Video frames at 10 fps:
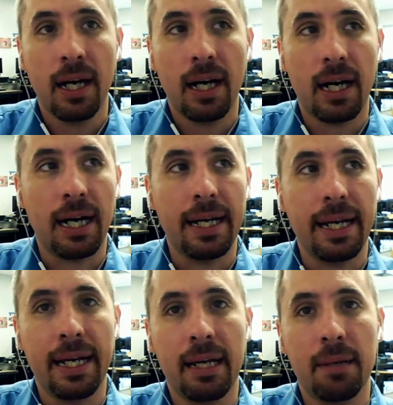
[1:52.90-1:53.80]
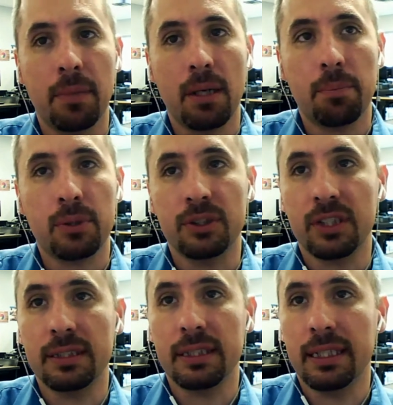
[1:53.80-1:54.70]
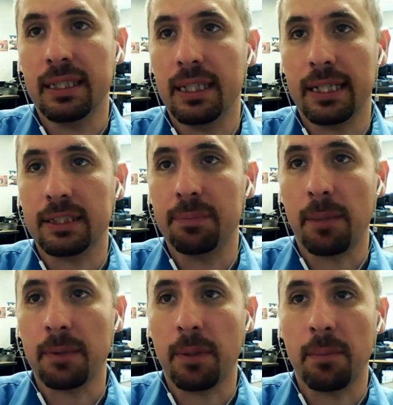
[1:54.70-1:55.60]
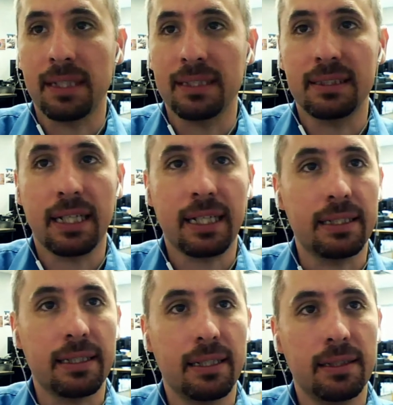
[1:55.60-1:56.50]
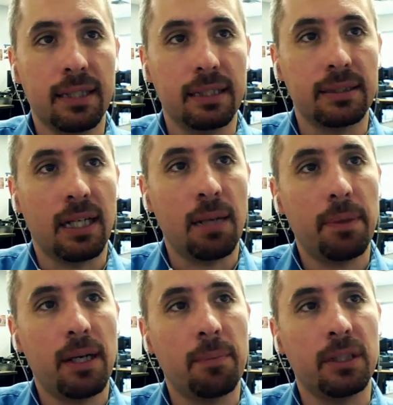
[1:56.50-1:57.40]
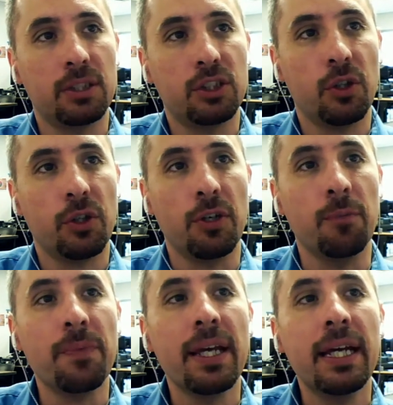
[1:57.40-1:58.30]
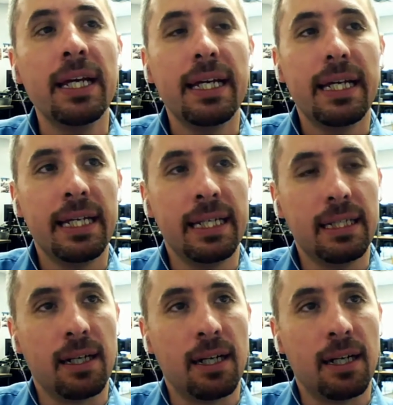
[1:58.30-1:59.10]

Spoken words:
I am presented, and it actually popped up on my second desktop. I'm going to show you. It